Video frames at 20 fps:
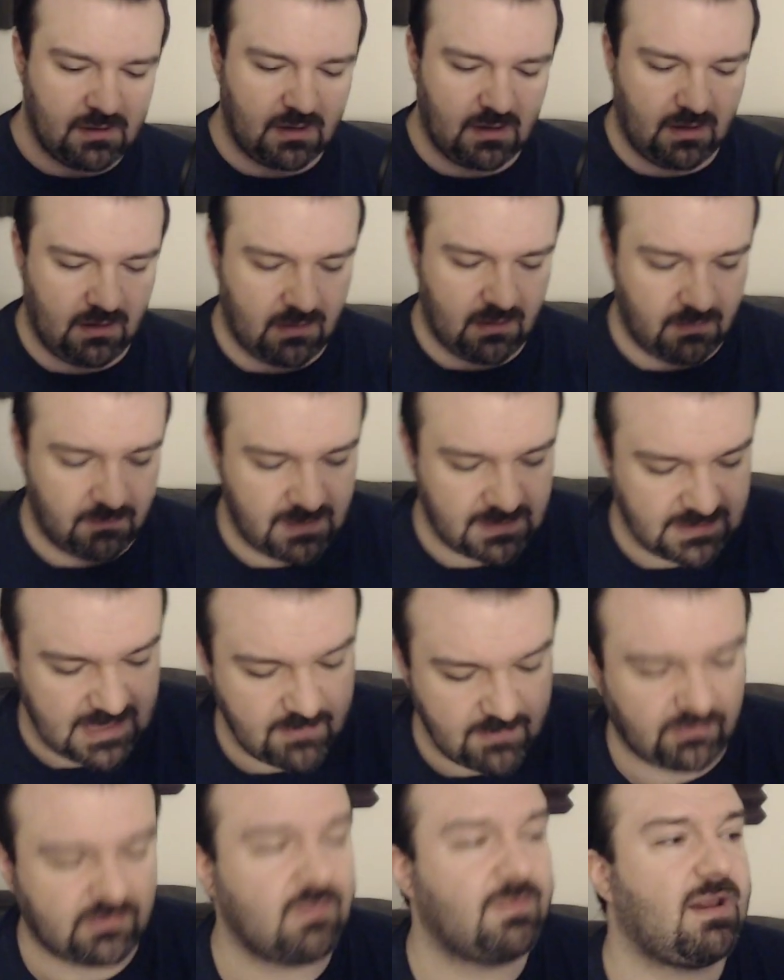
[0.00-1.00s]
Um, and the
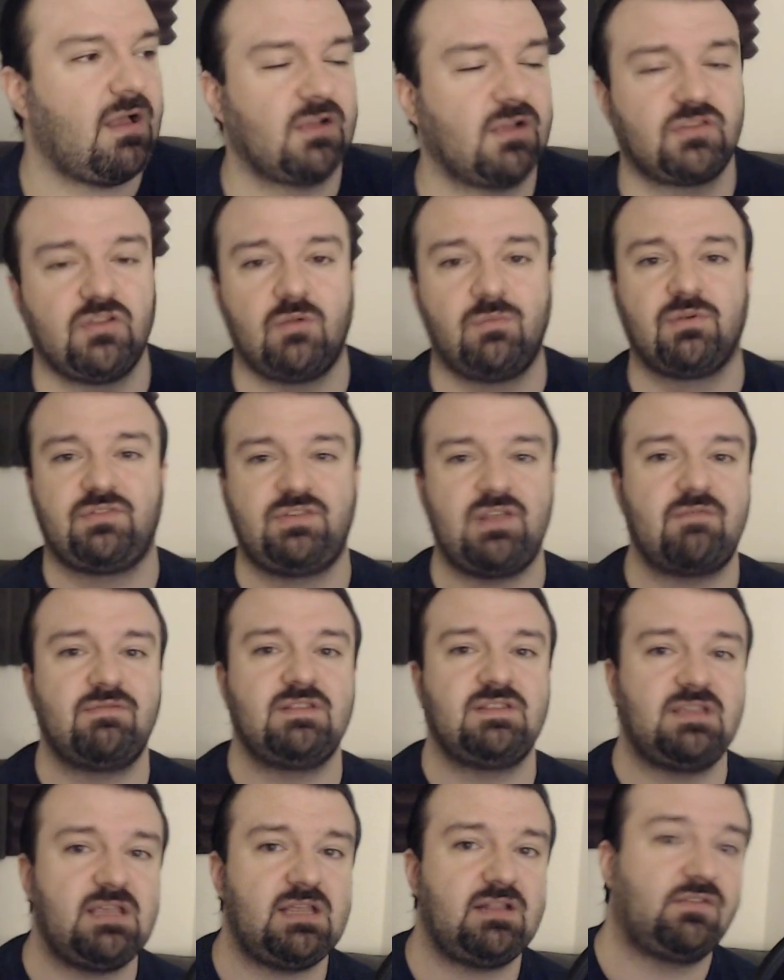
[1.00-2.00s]
game's coming out October
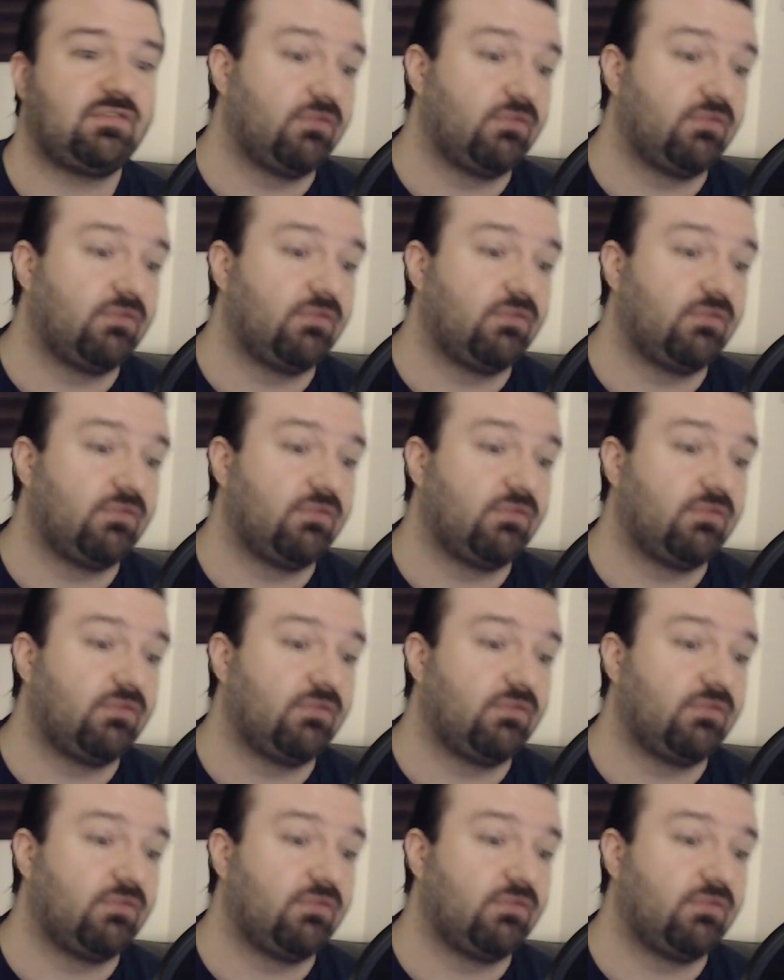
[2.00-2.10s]
17th.